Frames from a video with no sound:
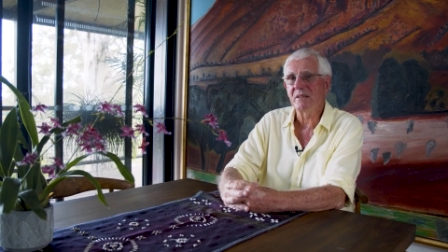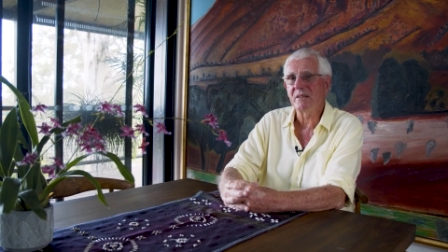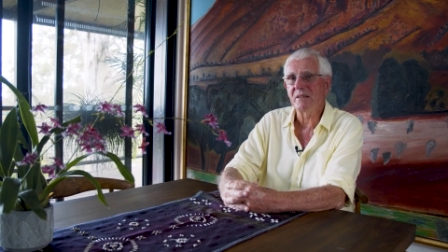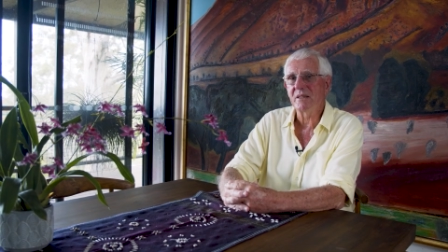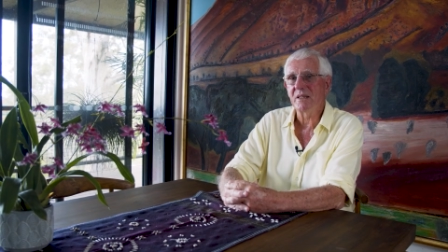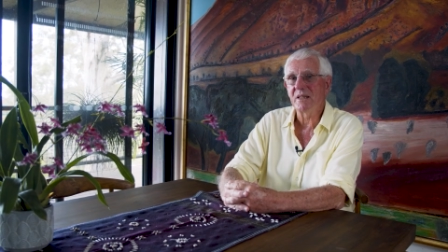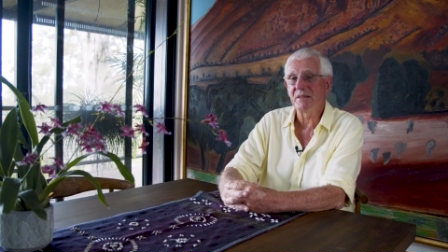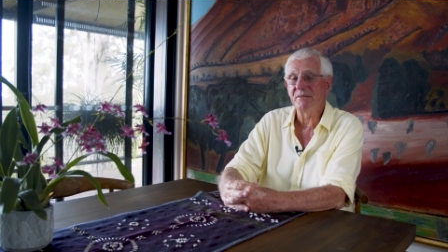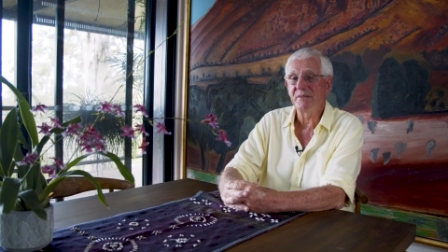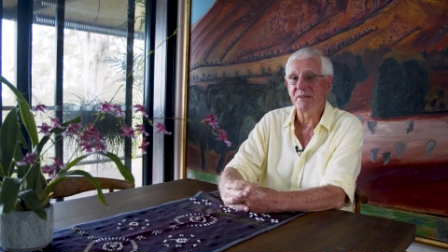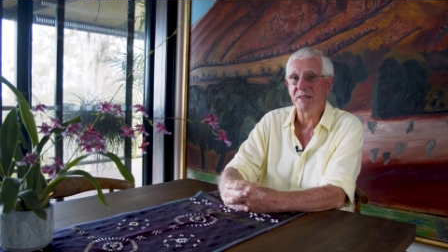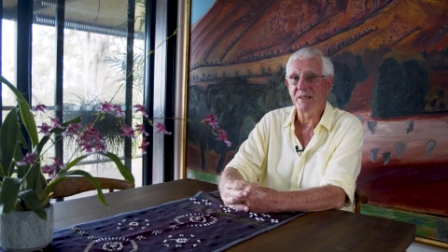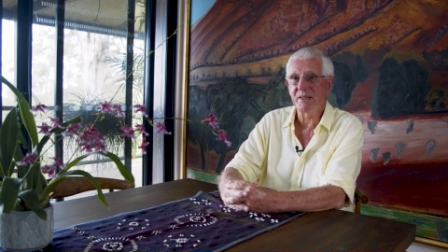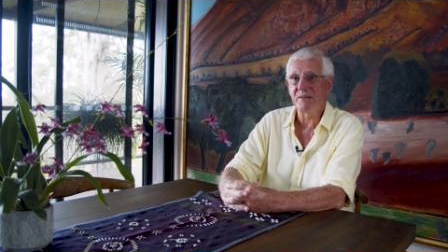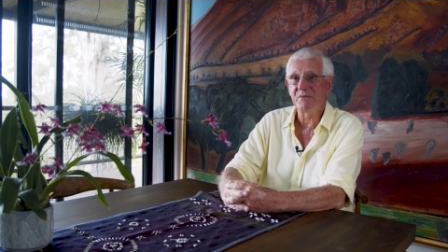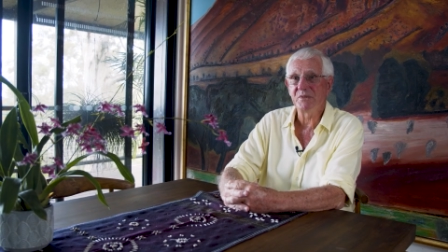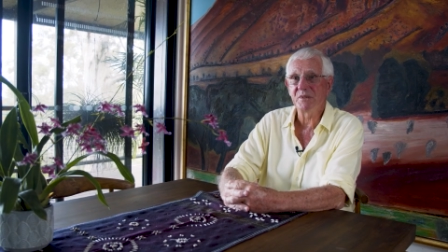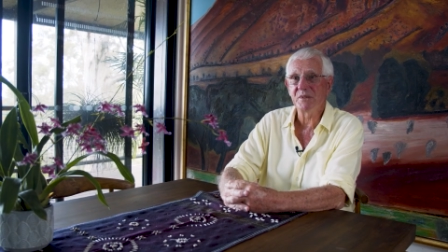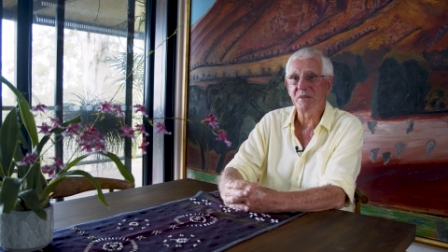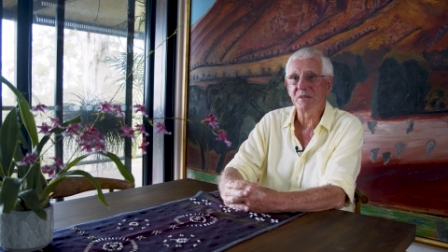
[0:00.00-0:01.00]
it gave you
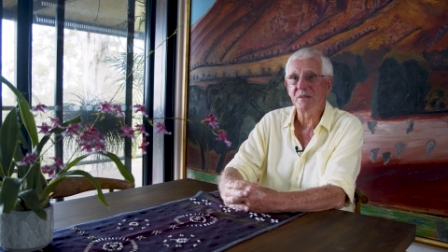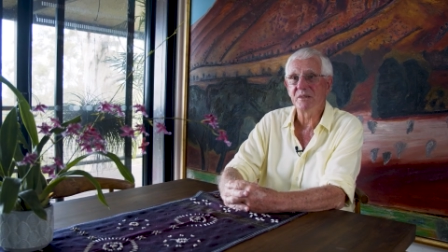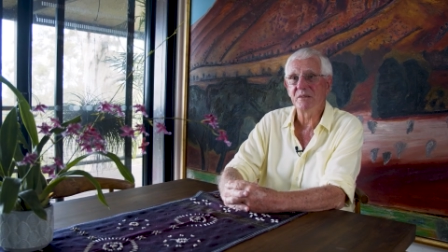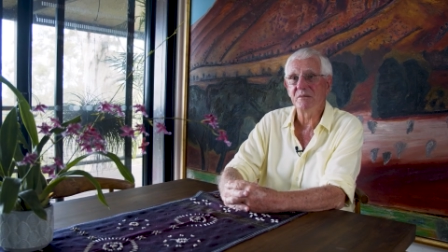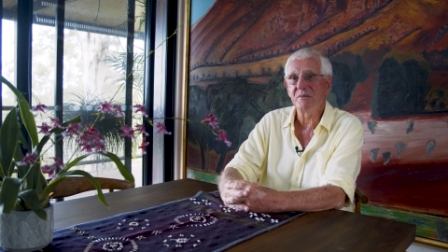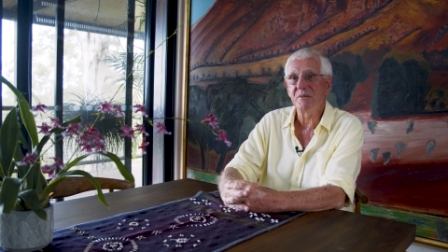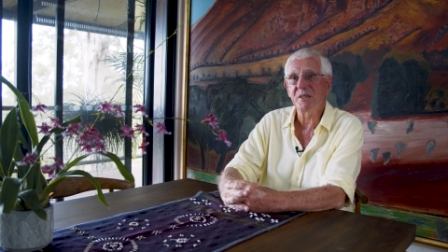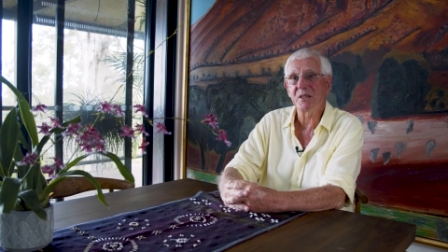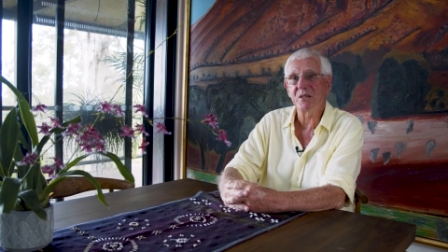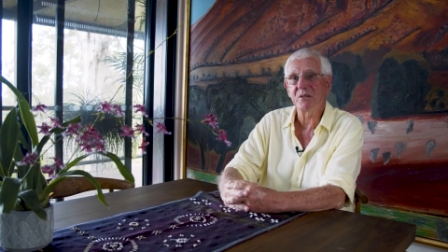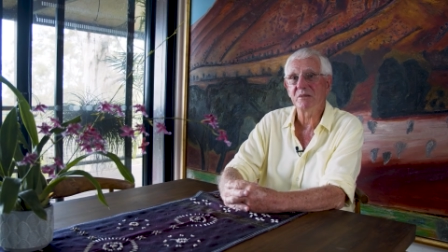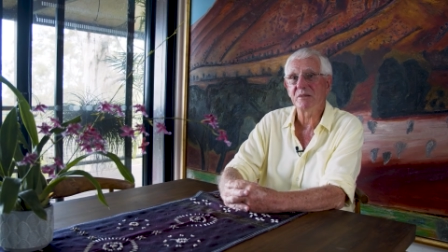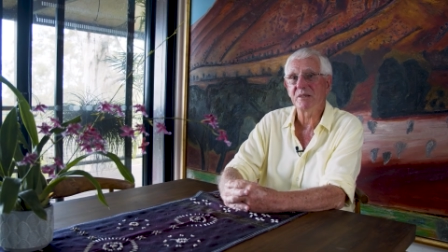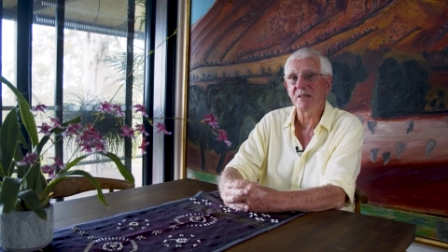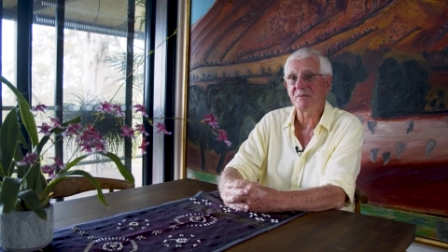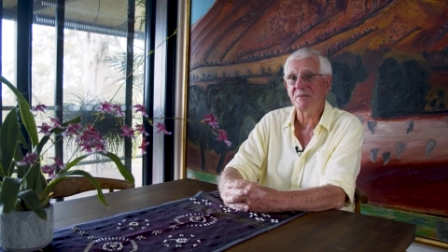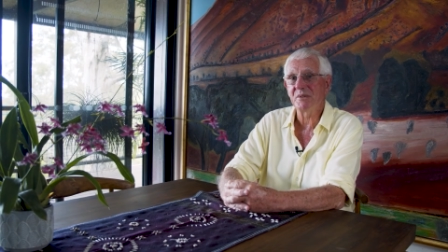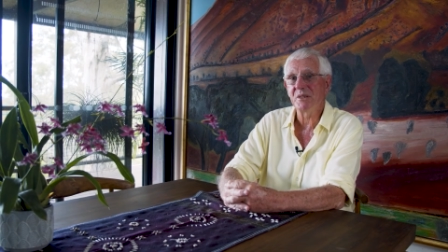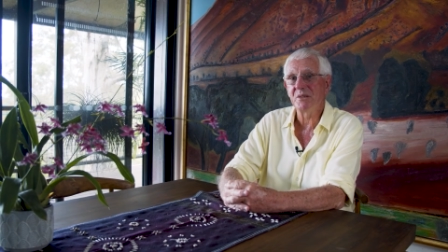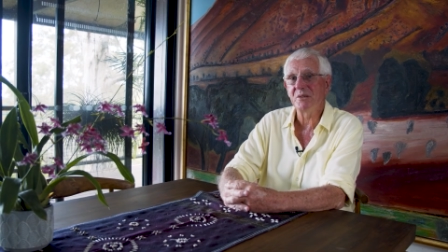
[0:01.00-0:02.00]
comfort that you were in
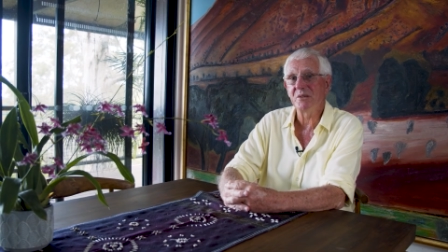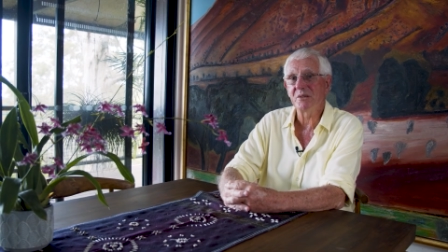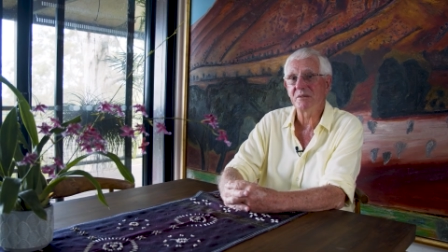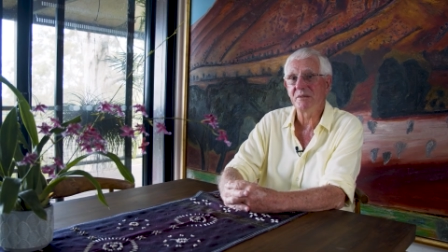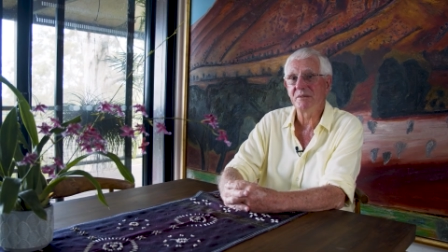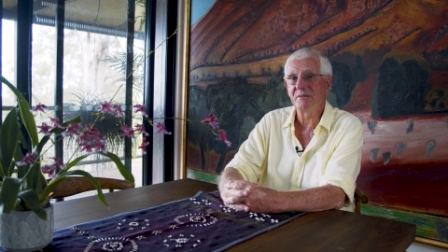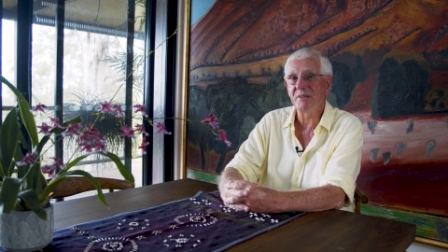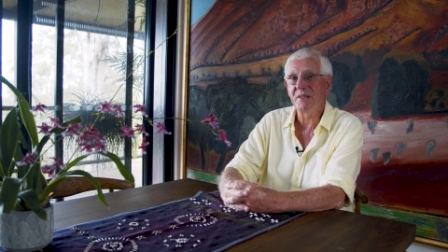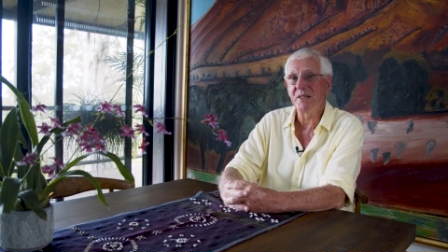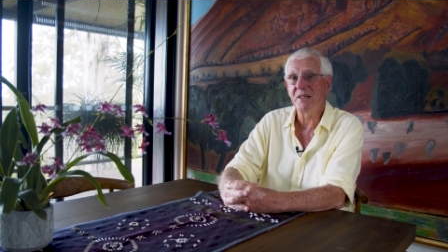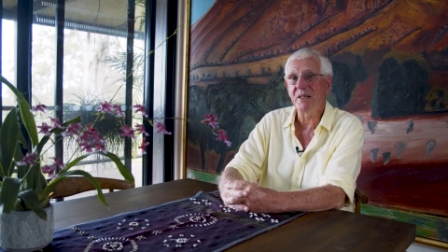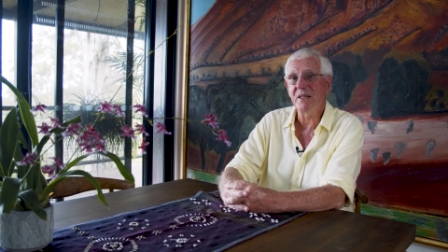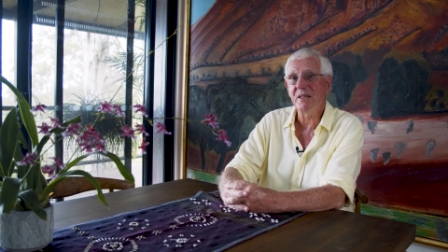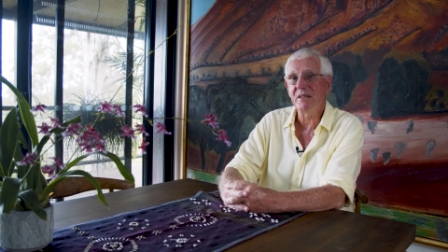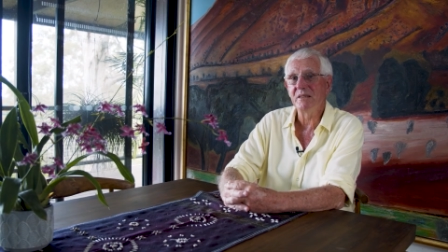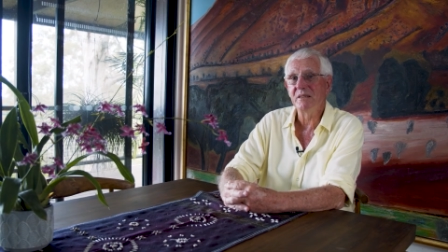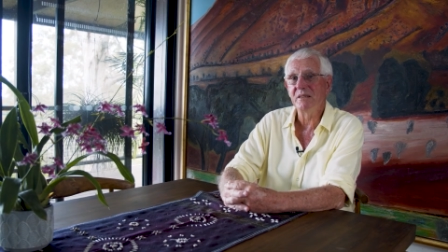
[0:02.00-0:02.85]
contact with the doctor every day.